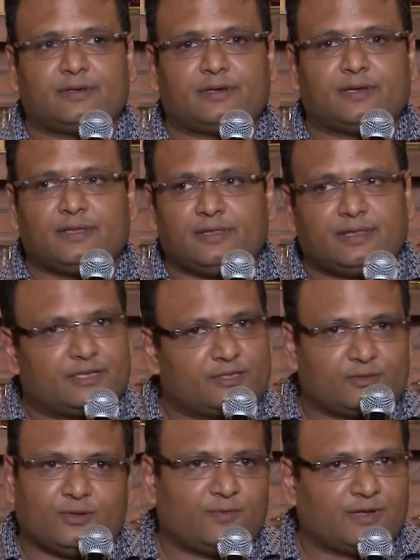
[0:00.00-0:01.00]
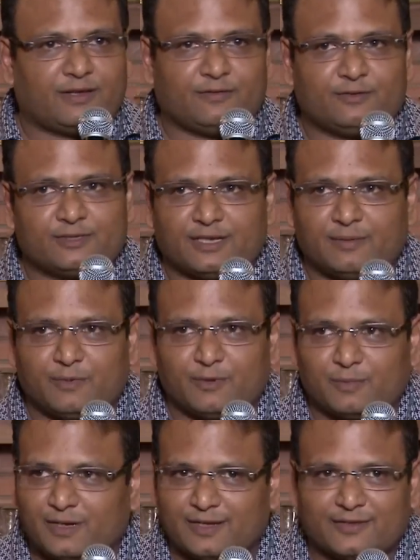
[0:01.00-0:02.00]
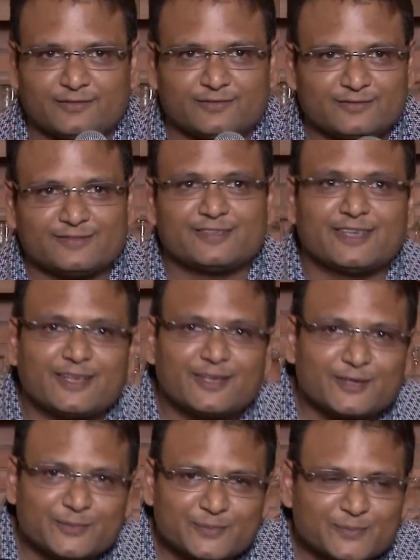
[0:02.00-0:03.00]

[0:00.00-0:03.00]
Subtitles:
I think that's all what I have to say about my life. Thank you.